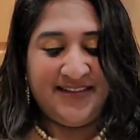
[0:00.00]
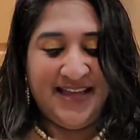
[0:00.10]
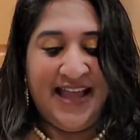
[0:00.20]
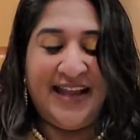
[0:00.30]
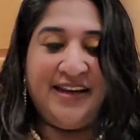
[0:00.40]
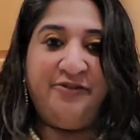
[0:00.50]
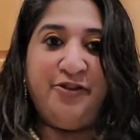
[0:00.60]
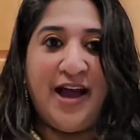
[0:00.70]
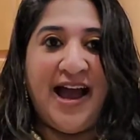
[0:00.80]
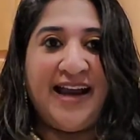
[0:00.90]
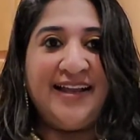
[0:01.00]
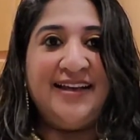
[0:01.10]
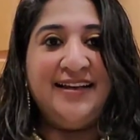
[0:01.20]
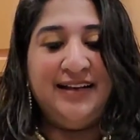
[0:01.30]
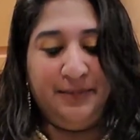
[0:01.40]
And if you add a
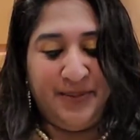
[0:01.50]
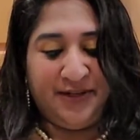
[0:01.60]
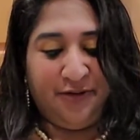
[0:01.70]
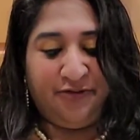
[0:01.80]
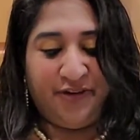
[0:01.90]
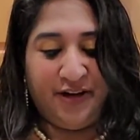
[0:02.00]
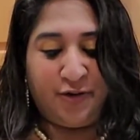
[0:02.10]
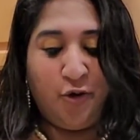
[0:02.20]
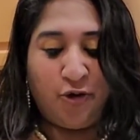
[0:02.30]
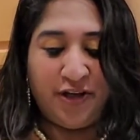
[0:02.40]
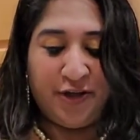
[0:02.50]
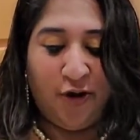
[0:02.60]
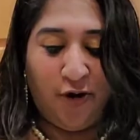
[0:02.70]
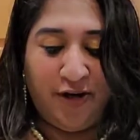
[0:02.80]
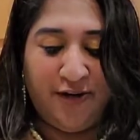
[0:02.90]
little bit of coconut
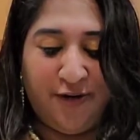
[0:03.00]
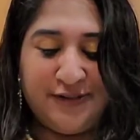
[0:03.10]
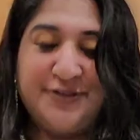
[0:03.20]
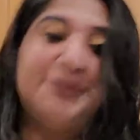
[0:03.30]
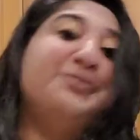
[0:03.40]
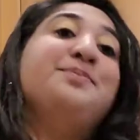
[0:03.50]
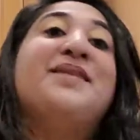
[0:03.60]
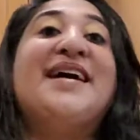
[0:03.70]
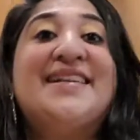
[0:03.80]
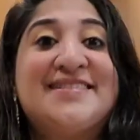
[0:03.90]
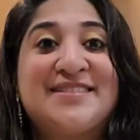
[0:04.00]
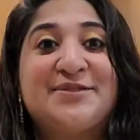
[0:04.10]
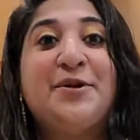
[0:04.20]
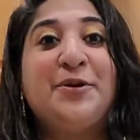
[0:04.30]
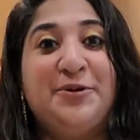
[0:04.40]
oil also, it's
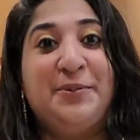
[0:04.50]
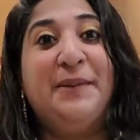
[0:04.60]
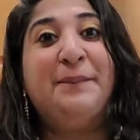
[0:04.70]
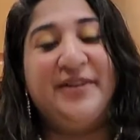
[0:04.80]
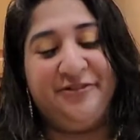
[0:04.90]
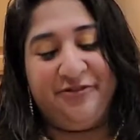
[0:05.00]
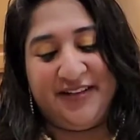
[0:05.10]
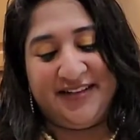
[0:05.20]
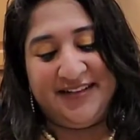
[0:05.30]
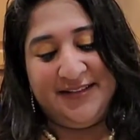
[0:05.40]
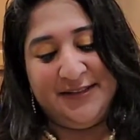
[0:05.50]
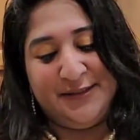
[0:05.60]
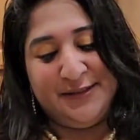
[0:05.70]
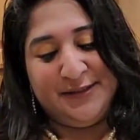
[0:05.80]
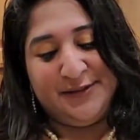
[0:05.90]
going to be perfect.
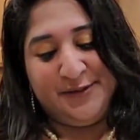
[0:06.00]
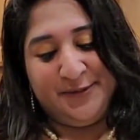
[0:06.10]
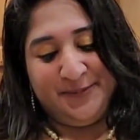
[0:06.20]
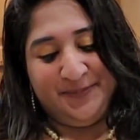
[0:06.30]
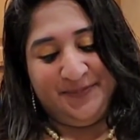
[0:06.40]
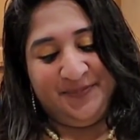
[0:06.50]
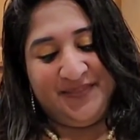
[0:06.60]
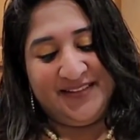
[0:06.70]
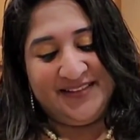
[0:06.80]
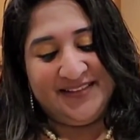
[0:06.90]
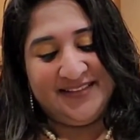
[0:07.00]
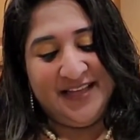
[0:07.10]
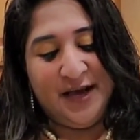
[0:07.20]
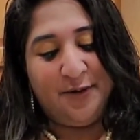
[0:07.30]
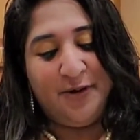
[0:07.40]
So this is
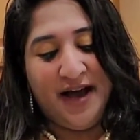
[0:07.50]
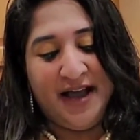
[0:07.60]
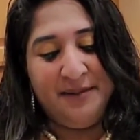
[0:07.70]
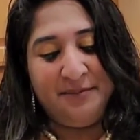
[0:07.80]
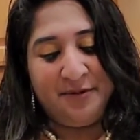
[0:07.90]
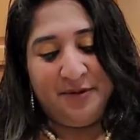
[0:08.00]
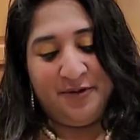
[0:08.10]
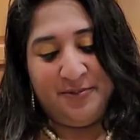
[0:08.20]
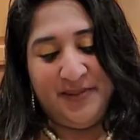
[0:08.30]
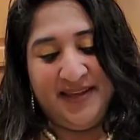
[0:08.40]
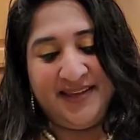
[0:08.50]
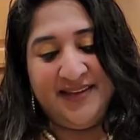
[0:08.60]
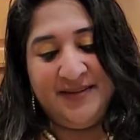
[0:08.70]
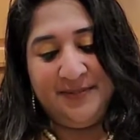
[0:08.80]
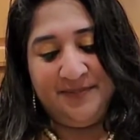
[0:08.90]
how I'm going to make it,
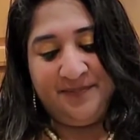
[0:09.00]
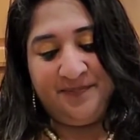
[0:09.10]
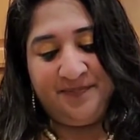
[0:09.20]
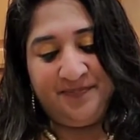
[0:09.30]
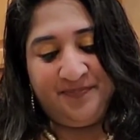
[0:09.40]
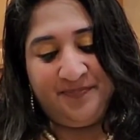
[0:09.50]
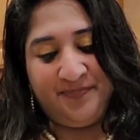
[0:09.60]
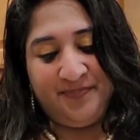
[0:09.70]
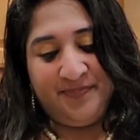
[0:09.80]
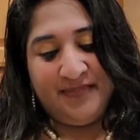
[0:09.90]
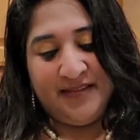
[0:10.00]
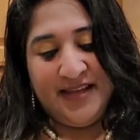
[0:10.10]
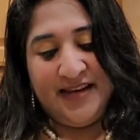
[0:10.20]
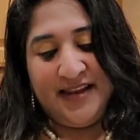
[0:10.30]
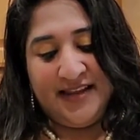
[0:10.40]

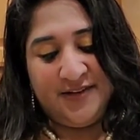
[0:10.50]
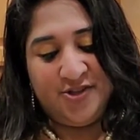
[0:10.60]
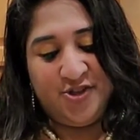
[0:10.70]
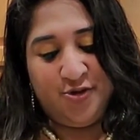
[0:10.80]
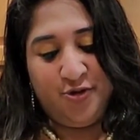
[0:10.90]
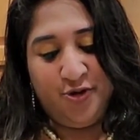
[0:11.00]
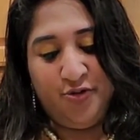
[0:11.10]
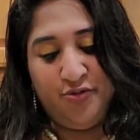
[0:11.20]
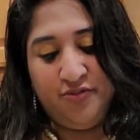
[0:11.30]
and I can show you.